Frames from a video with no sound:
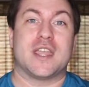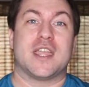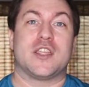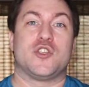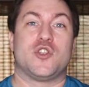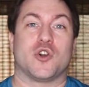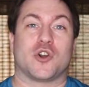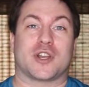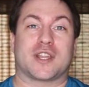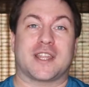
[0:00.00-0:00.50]

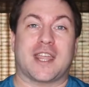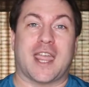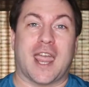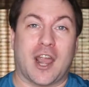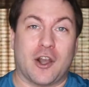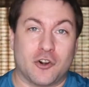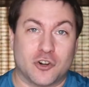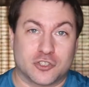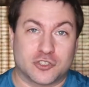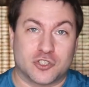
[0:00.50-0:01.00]
Your
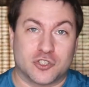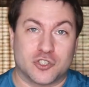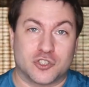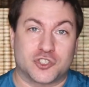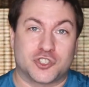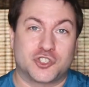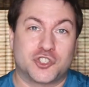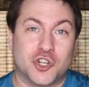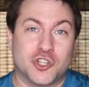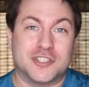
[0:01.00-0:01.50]
characters
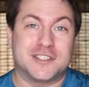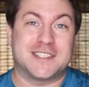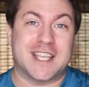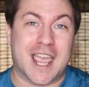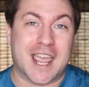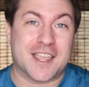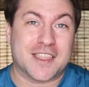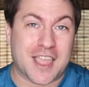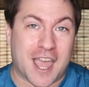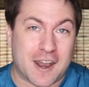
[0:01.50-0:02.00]
should
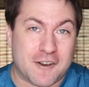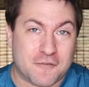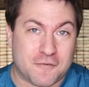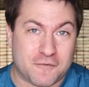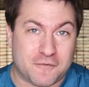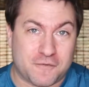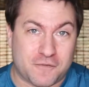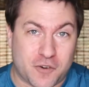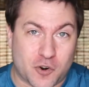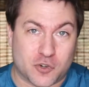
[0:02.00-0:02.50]
take
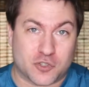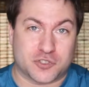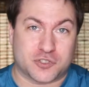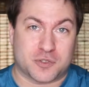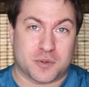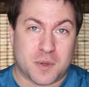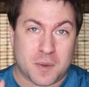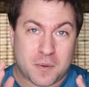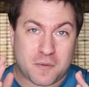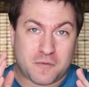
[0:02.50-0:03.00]
that first
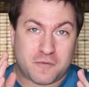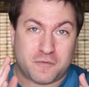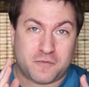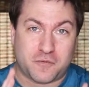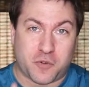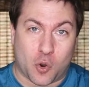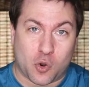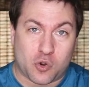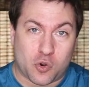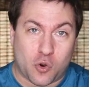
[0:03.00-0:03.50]

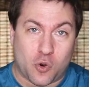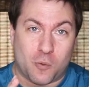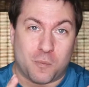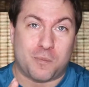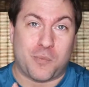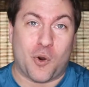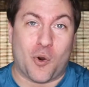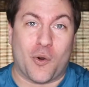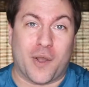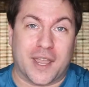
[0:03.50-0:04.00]
focal
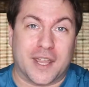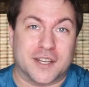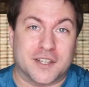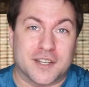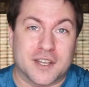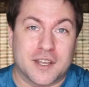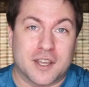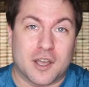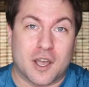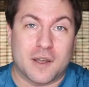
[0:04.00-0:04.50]
point.
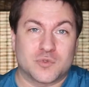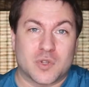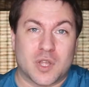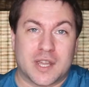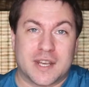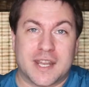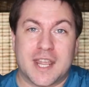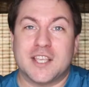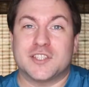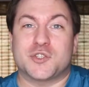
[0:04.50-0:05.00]

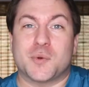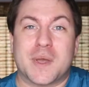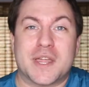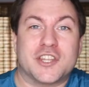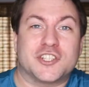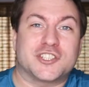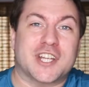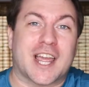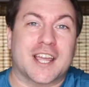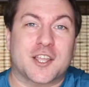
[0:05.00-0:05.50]
An easy way to
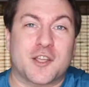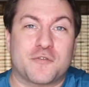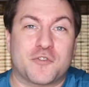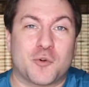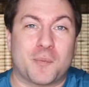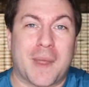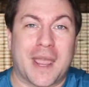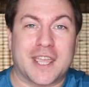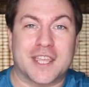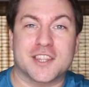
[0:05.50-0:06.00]
check if
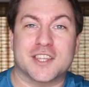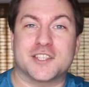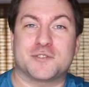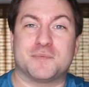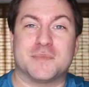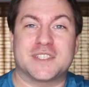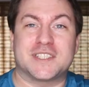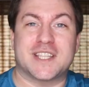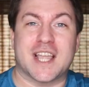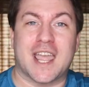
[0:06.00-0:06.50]
you're making this
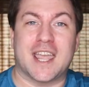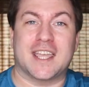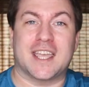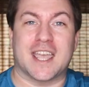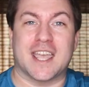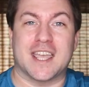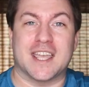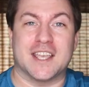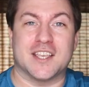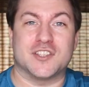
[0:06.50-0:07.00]
mistake
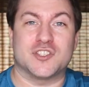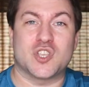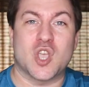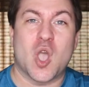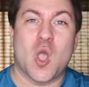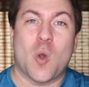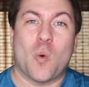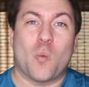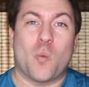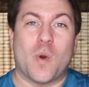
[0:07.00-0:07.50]
is
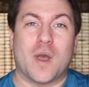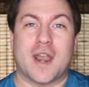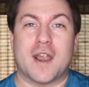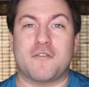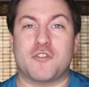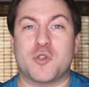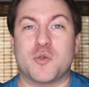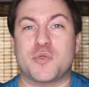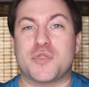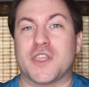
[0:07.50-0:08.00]

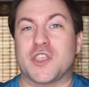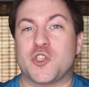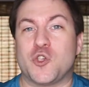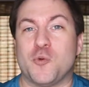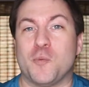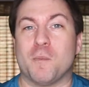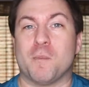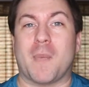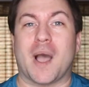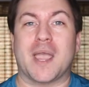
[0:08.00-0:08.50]
whenever you think you
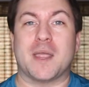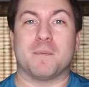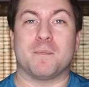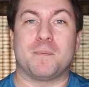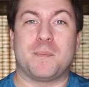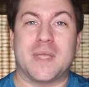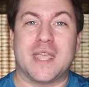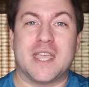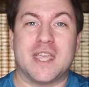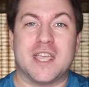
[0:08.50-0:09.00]

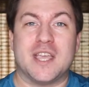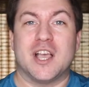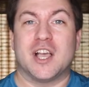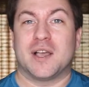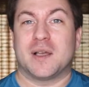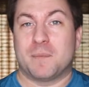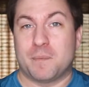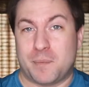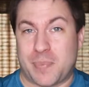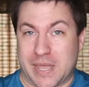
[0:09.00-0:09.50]
might be
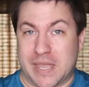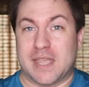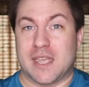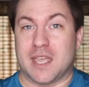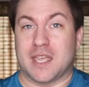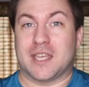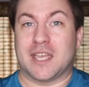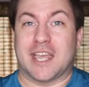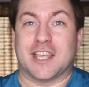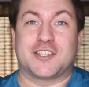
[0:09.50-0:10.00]

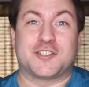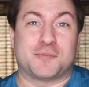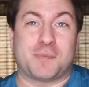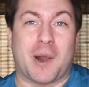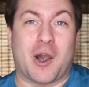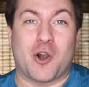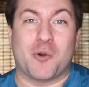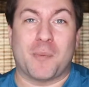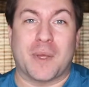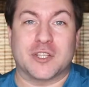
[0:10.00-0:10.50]
being
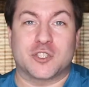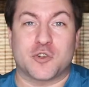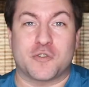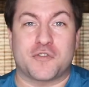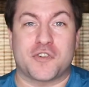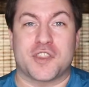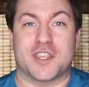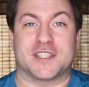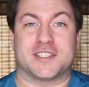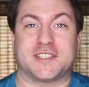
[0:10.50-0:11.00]
experimental
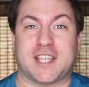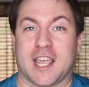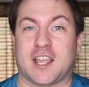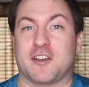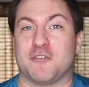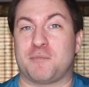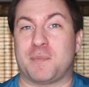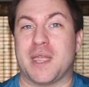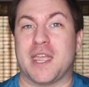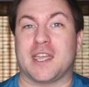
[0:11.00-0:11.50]
for the sake
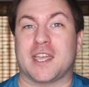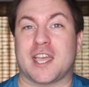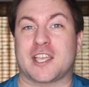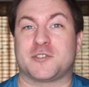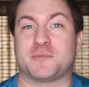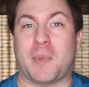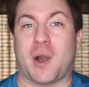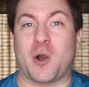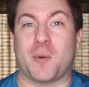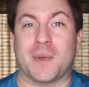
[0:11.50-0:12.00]
of being
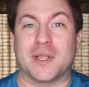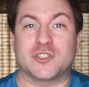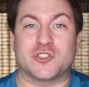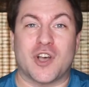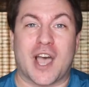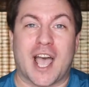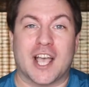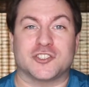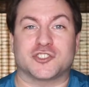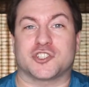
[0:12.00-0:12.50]
experimental,
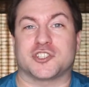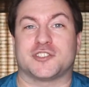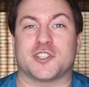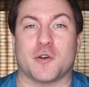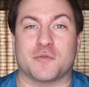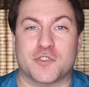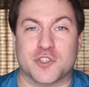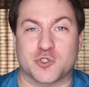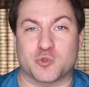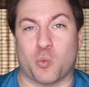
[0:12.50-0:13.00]
ask
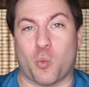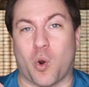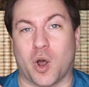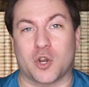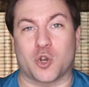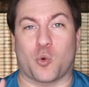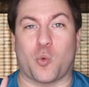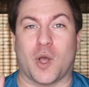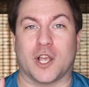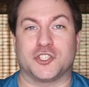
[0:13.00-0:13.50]
yourself this
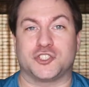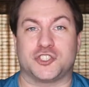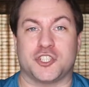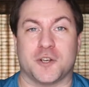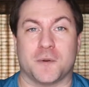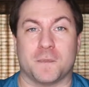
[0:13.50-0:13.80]
one question.